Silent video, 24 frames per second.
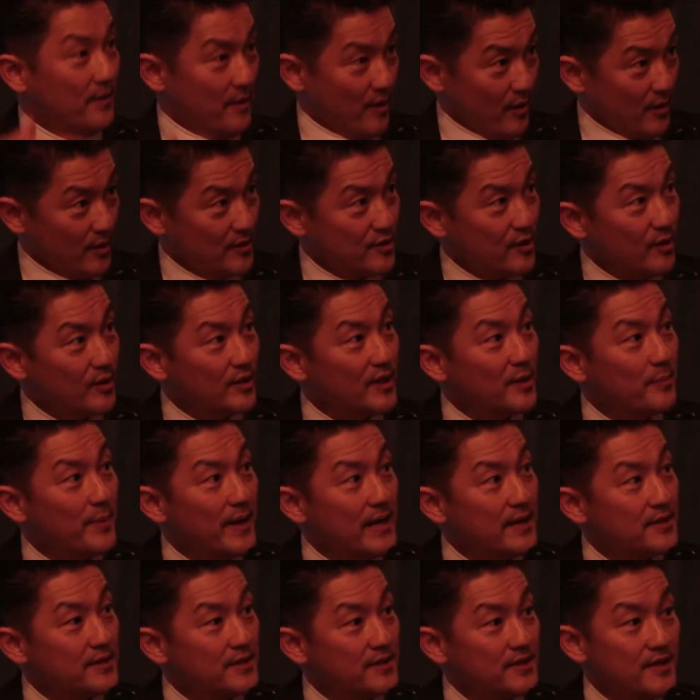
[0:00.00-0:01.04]
there are certainly
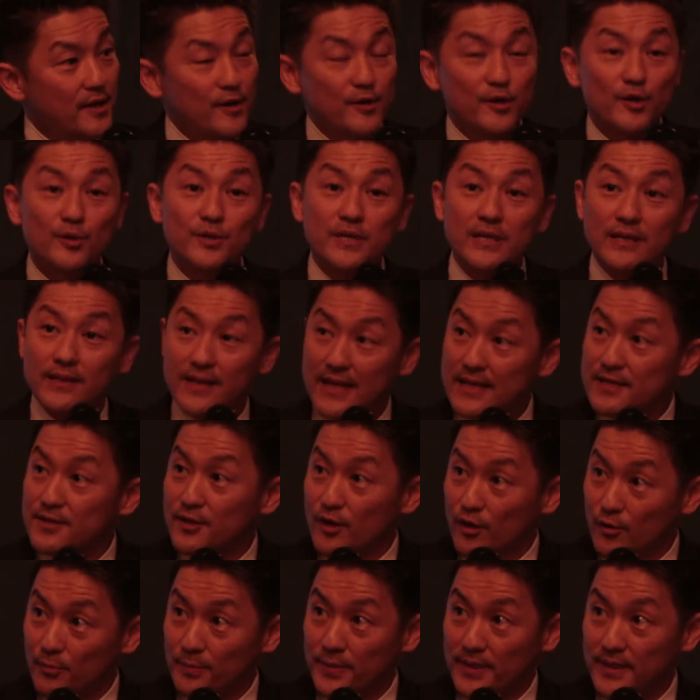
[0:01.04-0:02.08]
patients that are using less
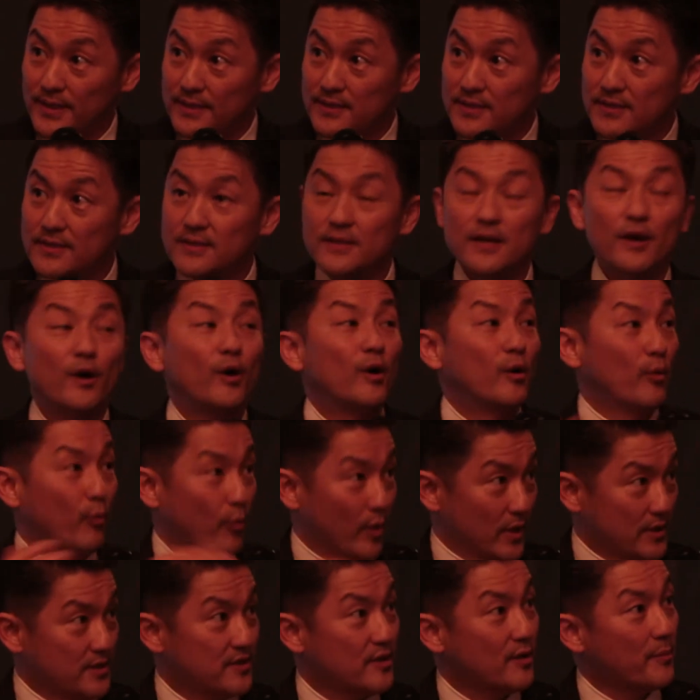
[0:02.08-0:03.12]
opiates
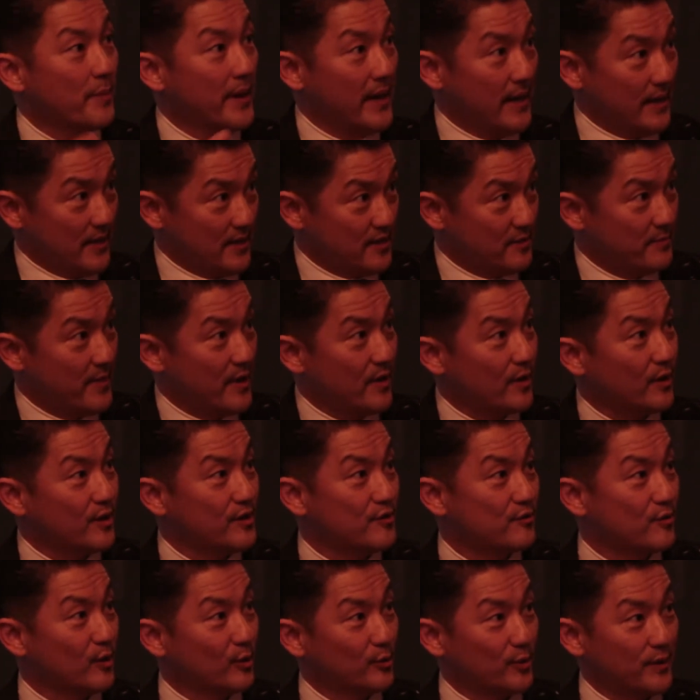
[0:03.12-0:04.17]
once their pain is better
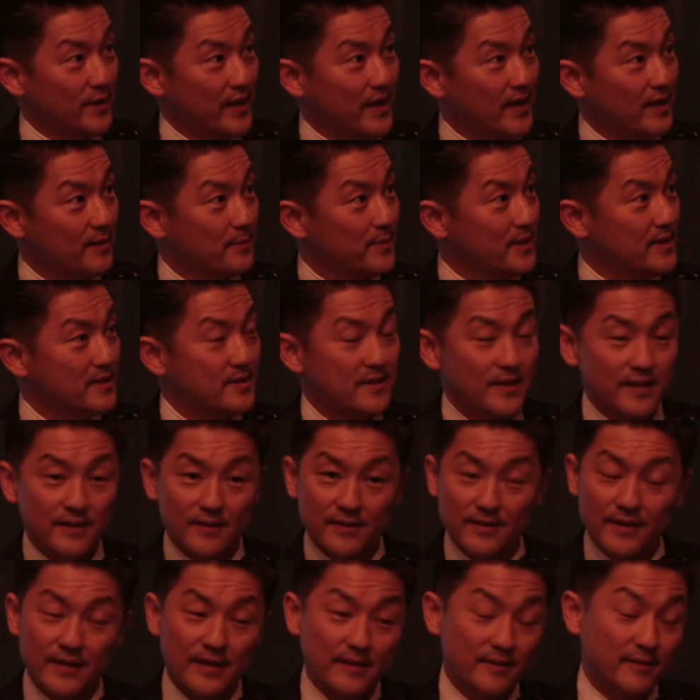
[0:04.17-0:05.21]
controlled with cannabis,
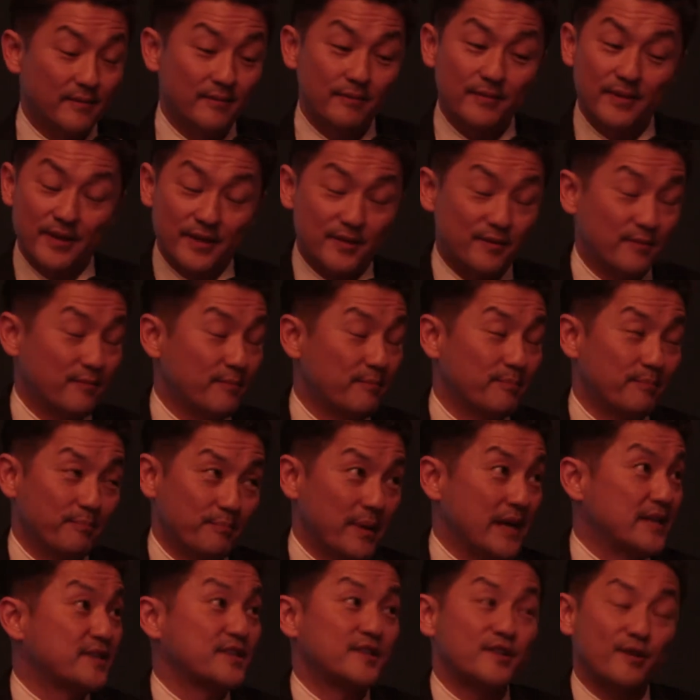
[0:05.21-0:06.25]
and
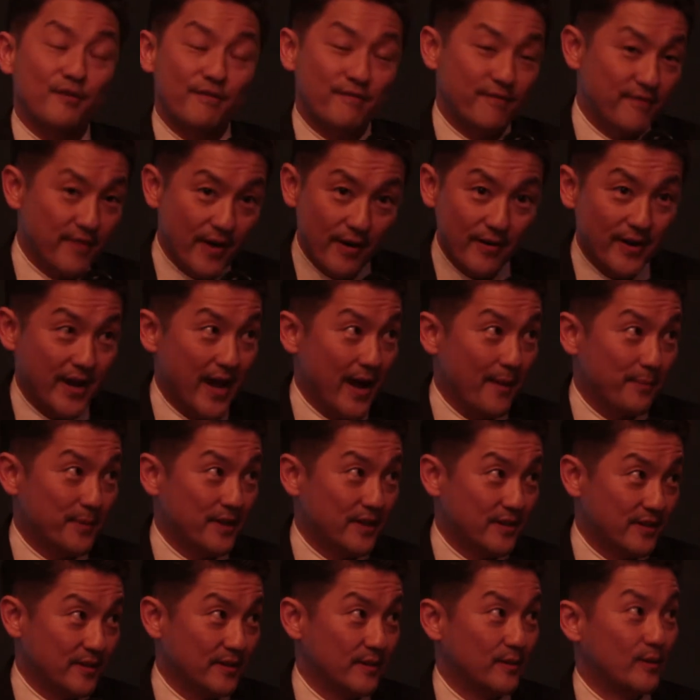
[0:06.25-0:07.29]
patients are very happy
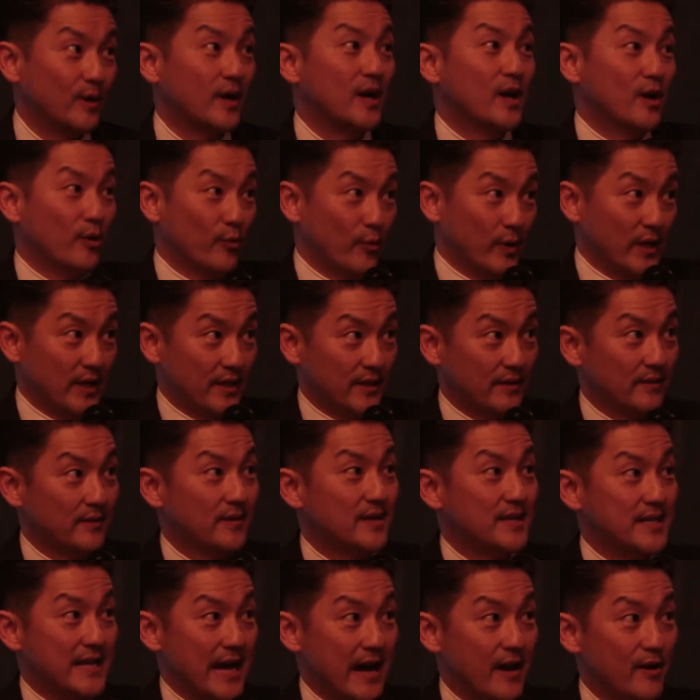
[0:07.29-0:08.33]
to wean
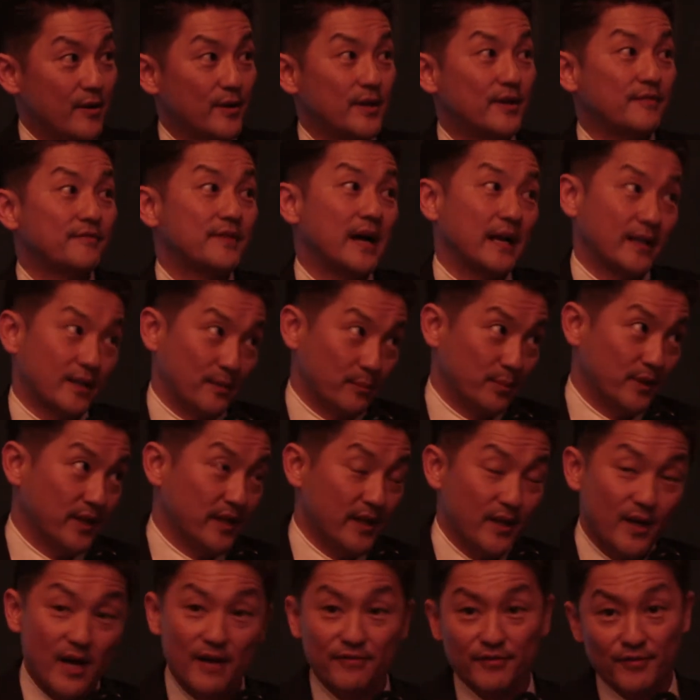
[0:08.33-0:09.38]
down, if not
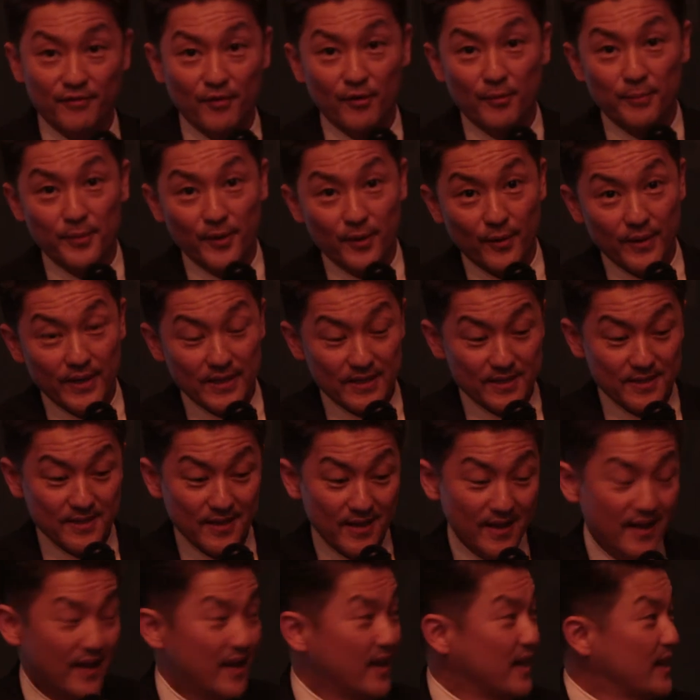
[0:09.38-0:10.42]
completely off of opioids.
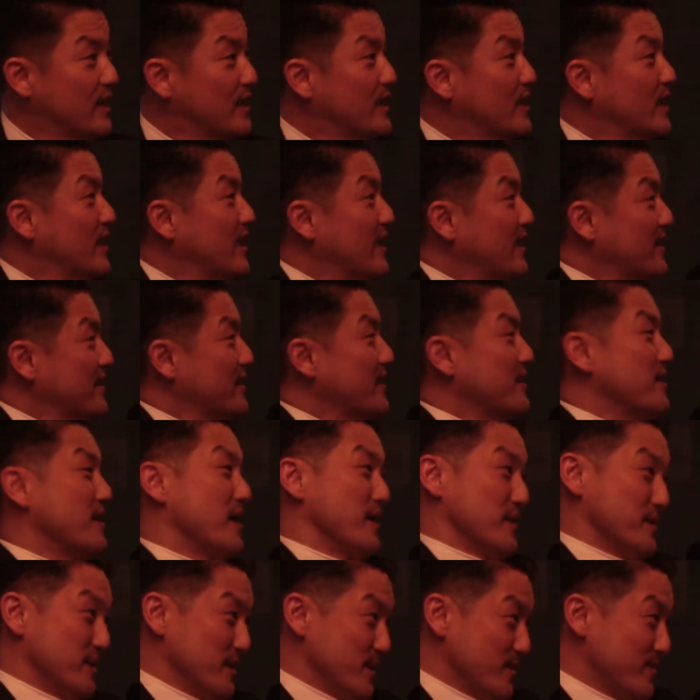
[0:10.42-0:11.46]

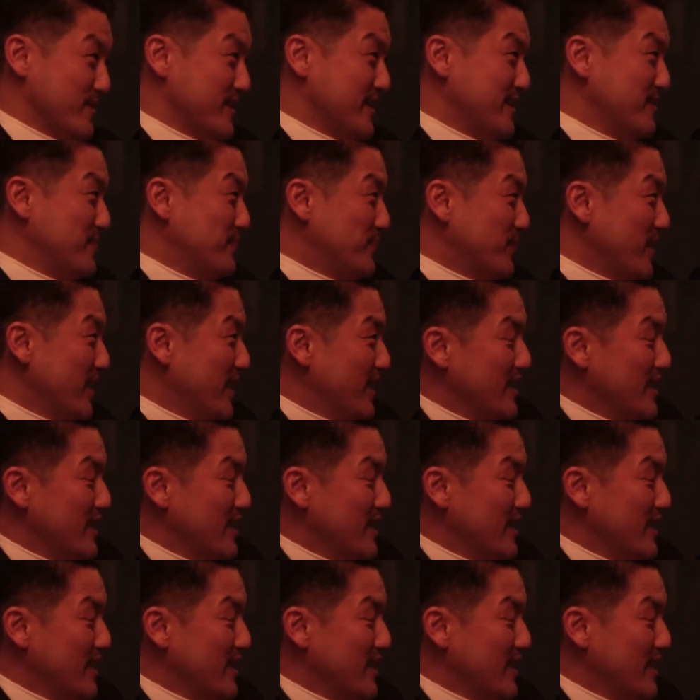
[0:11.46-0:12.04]
Now, Hillary,